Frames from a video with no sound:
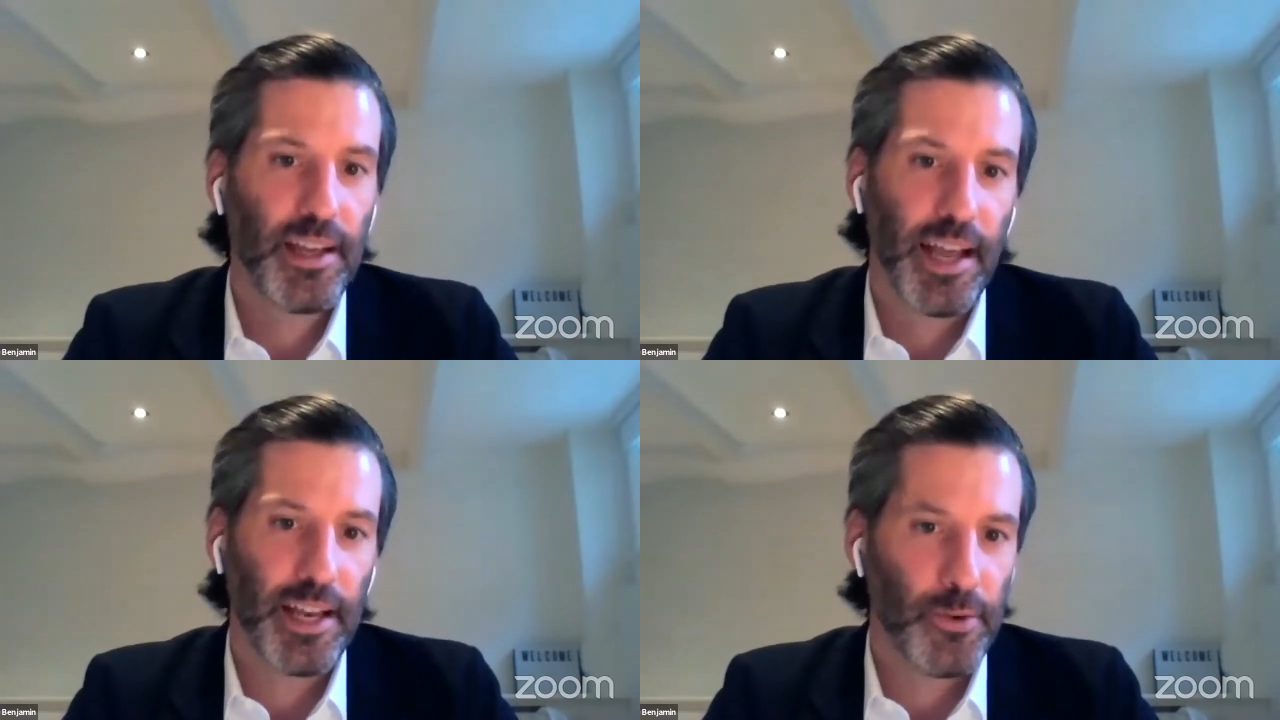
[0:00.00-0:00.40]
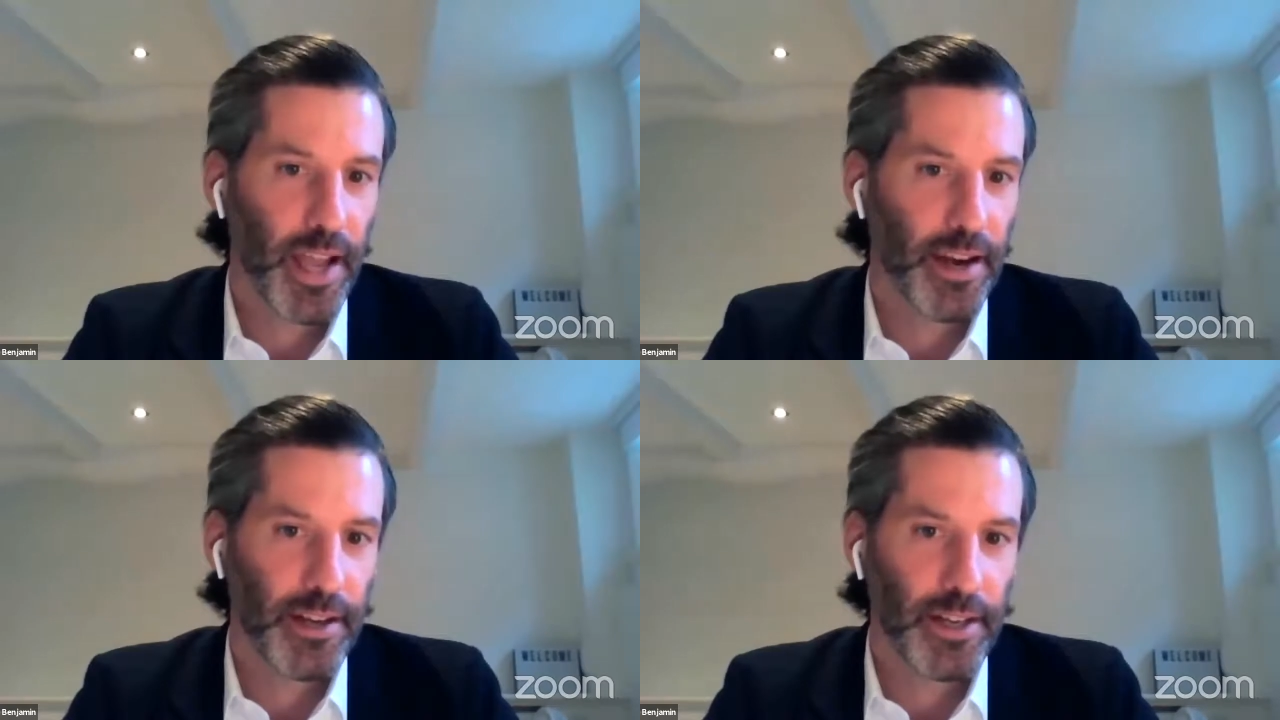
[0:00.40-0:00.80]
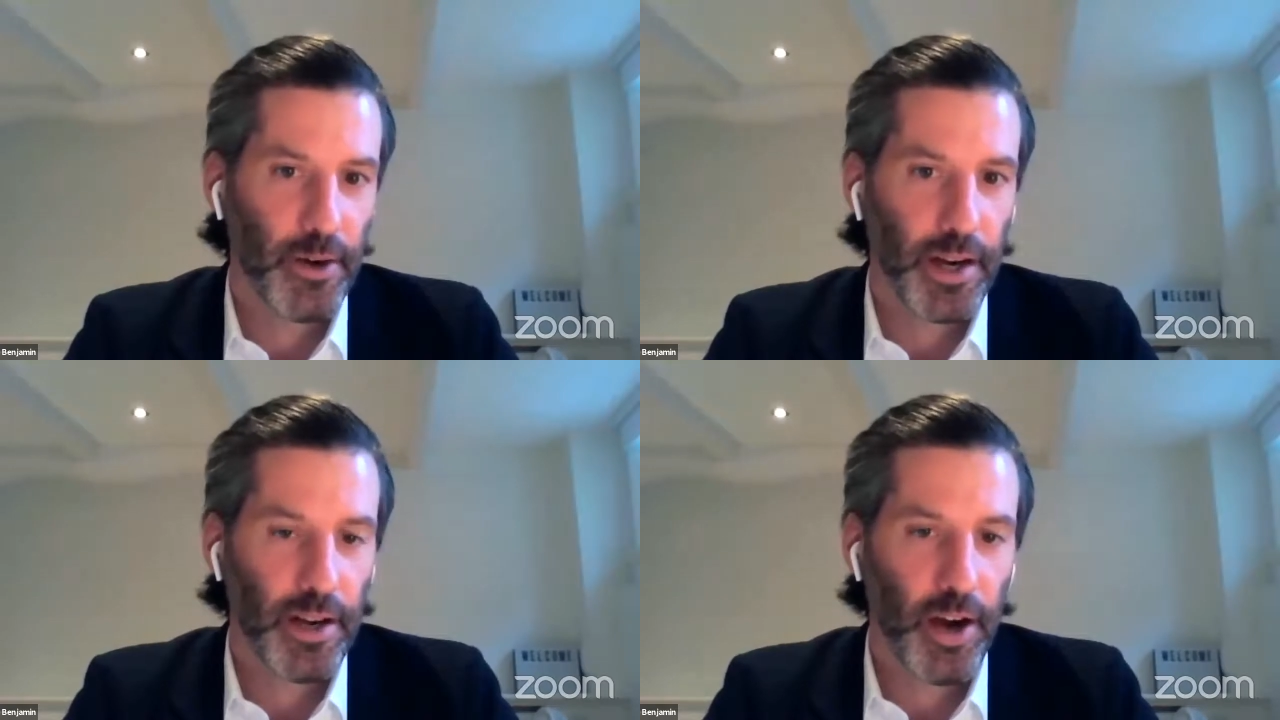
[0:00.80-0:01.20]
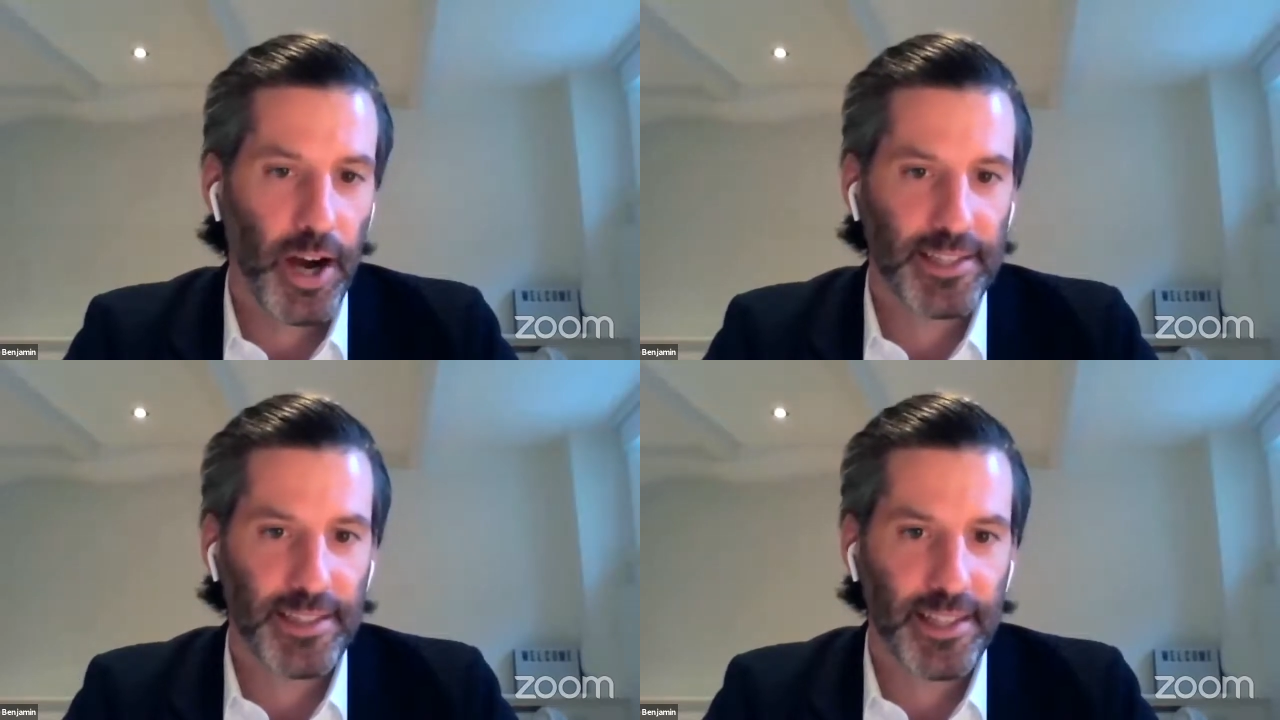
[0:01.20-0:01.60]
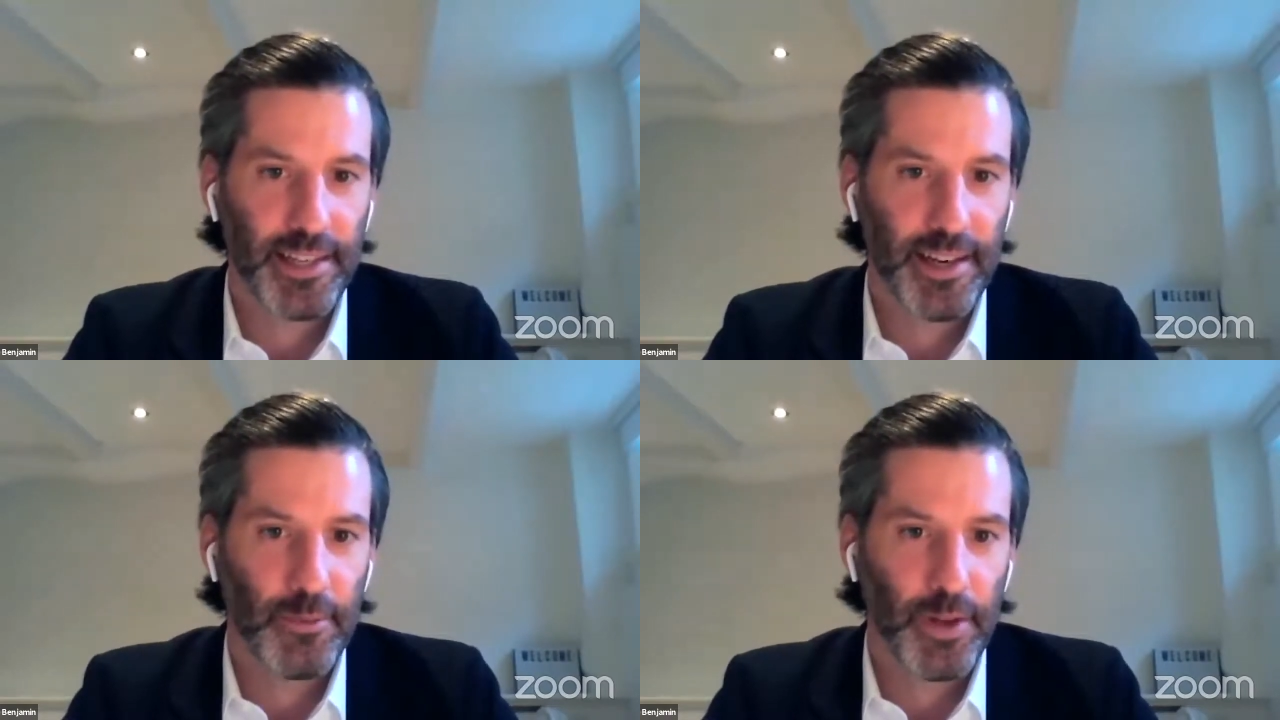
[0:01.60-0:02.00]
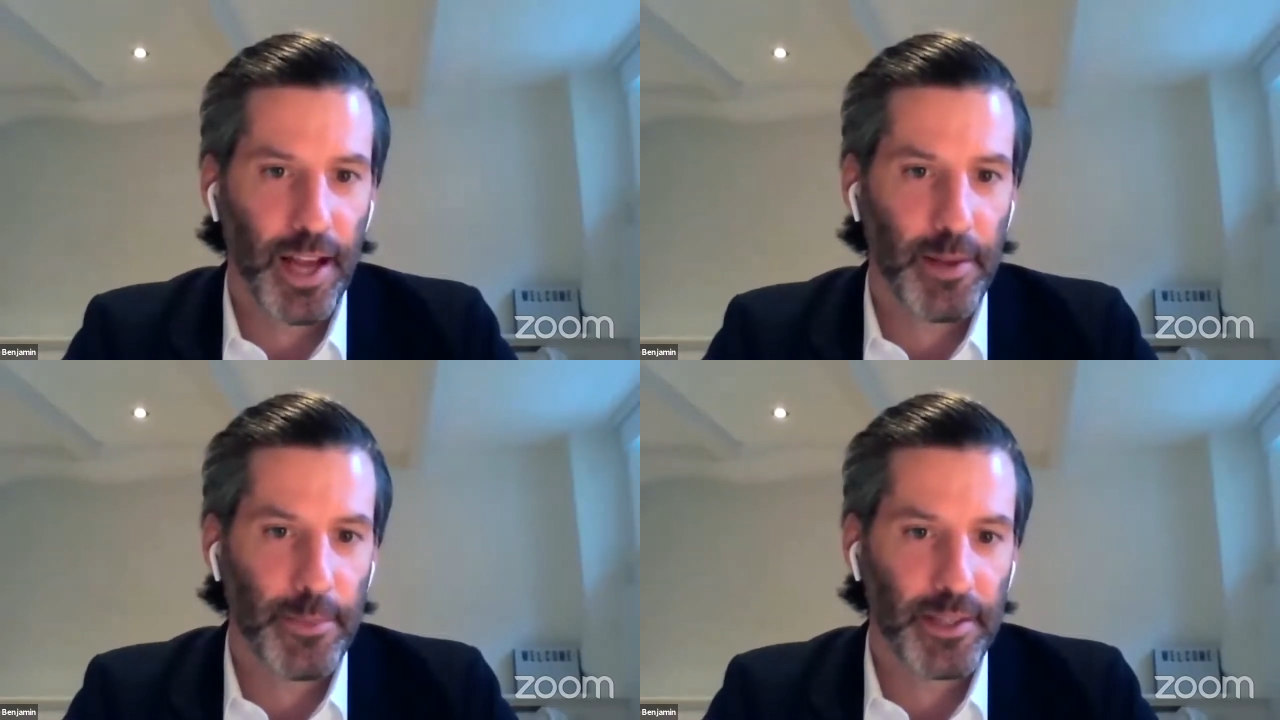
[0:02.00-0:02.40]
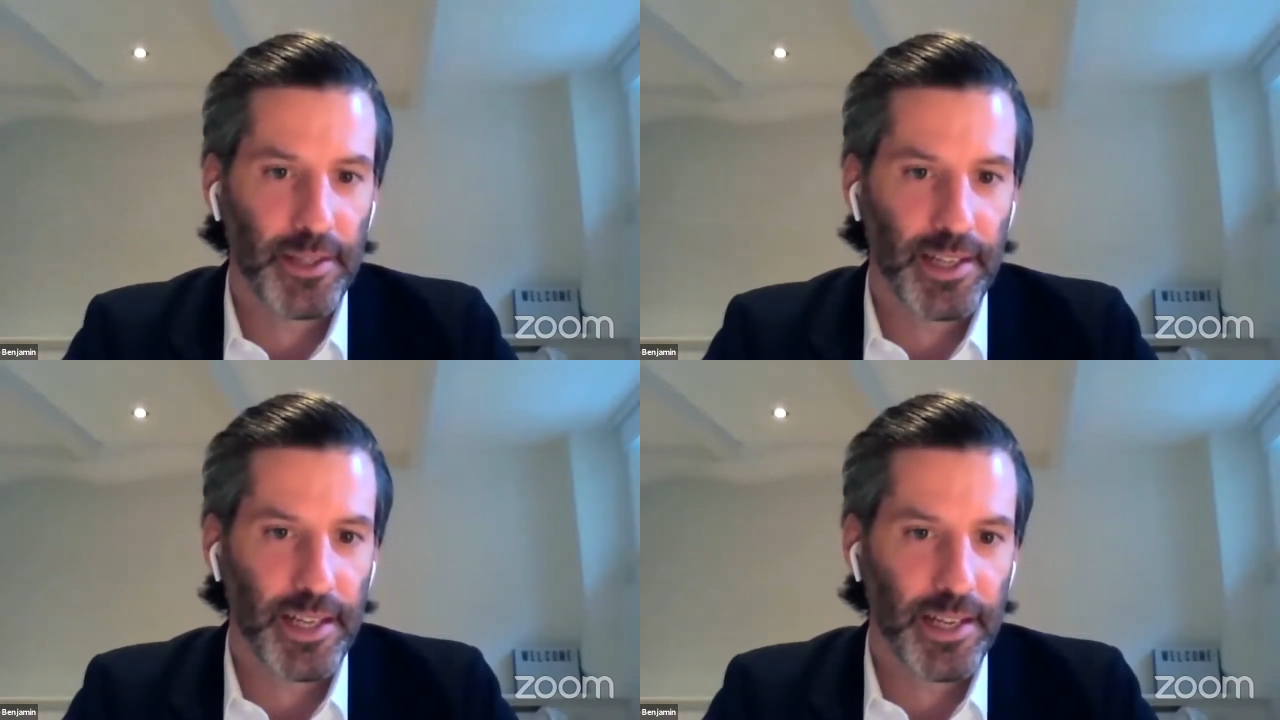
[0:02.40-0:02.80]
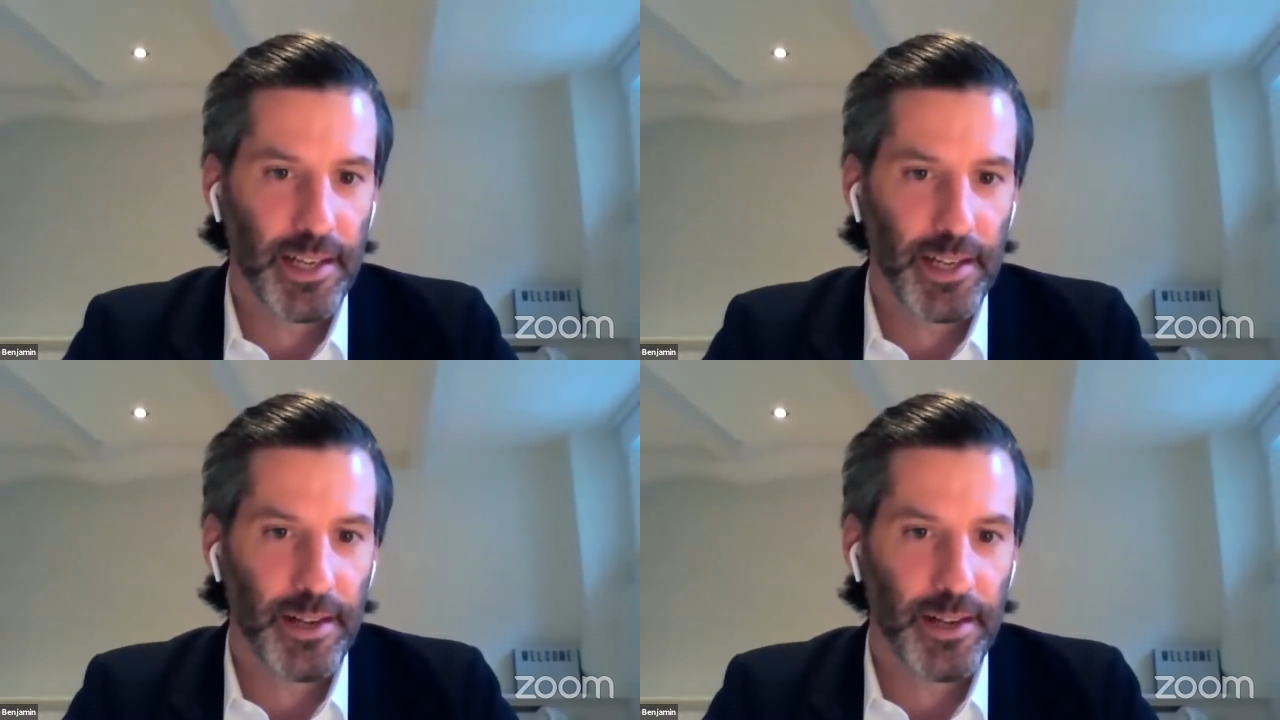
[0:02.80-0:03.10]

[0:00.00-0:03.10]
and you get, a cost and reliability,